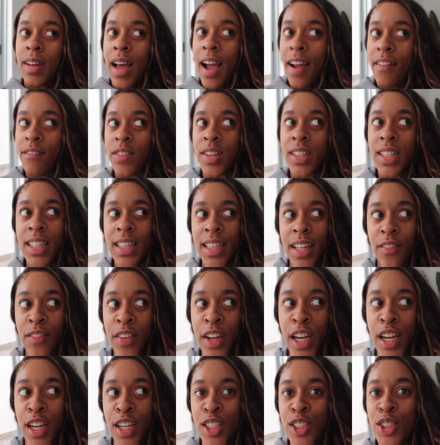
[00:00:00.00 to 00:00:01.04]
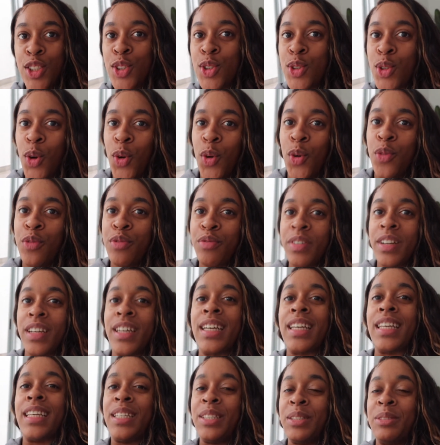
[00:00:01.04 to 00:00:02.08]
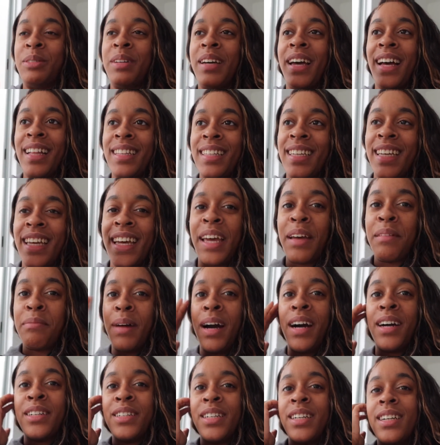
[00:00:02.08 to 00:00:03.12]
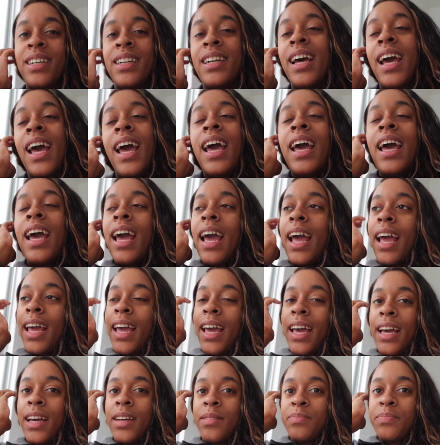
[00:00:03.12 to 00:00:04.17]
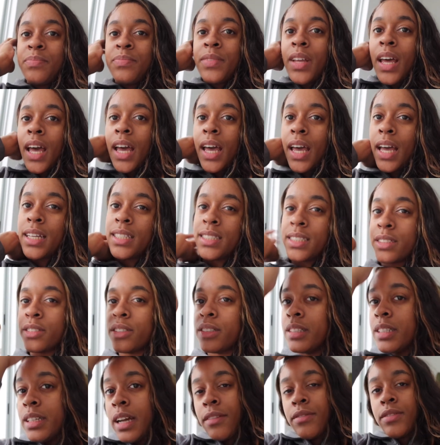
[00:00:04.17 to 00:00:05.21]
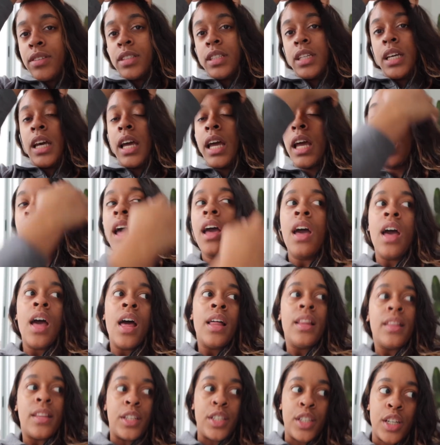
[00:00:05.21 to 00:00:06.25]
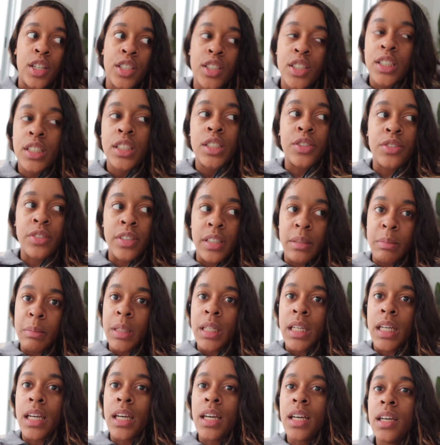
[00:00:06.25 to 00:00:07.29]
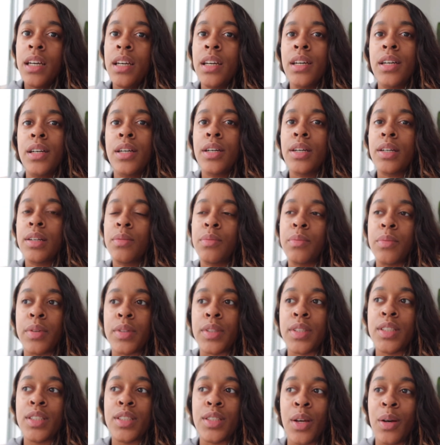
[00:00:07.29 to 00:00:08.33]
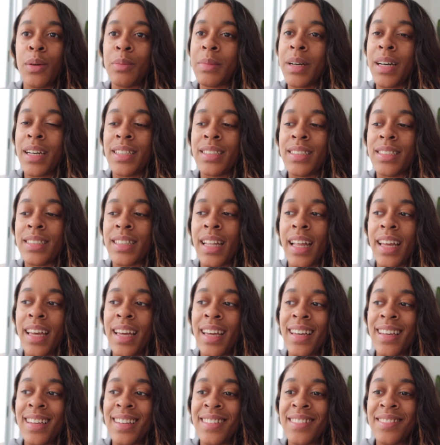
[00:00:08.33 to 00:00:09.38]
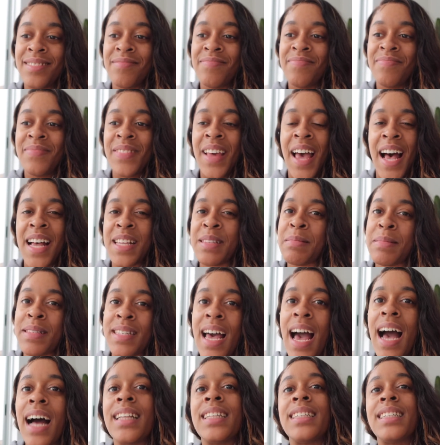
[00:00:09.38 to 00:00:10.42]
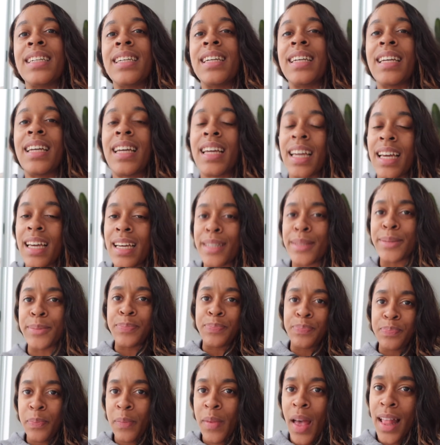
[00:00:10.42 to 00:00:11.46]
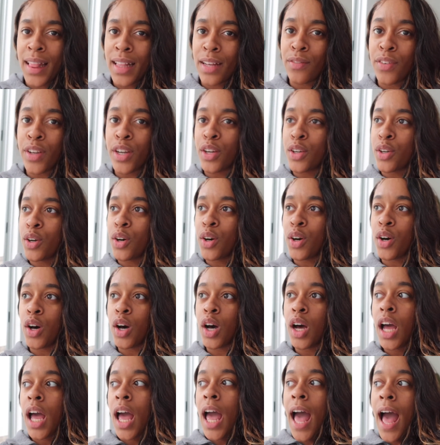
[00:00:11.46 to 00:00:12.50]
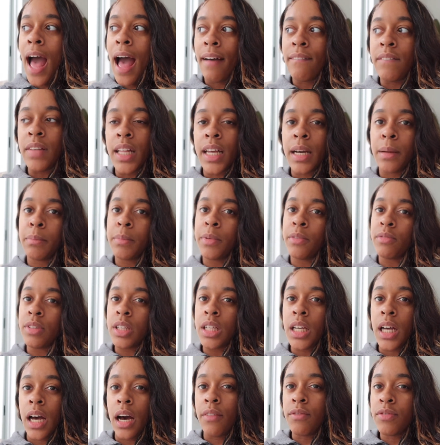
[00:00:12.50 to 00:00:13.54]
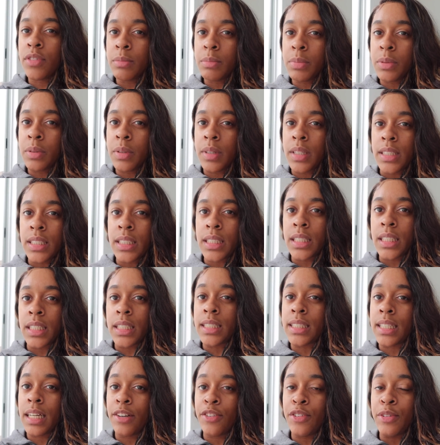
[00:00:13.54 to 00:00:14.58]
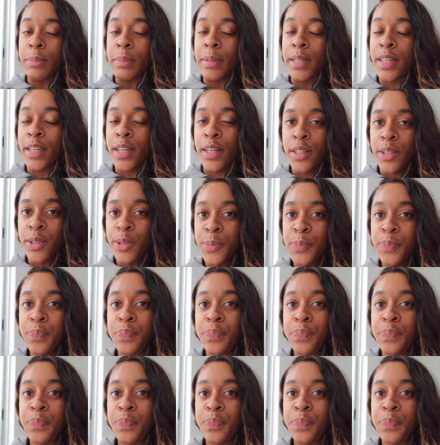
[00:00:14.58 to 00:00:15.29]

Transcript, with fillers: I really love it here. It's so freaking cute and elegant and modern. And it's literally everything. The nurses greeted me with so much like hospitality and I love you y'all. I feel like I'm gonna be really comfortable until it's time for me to go.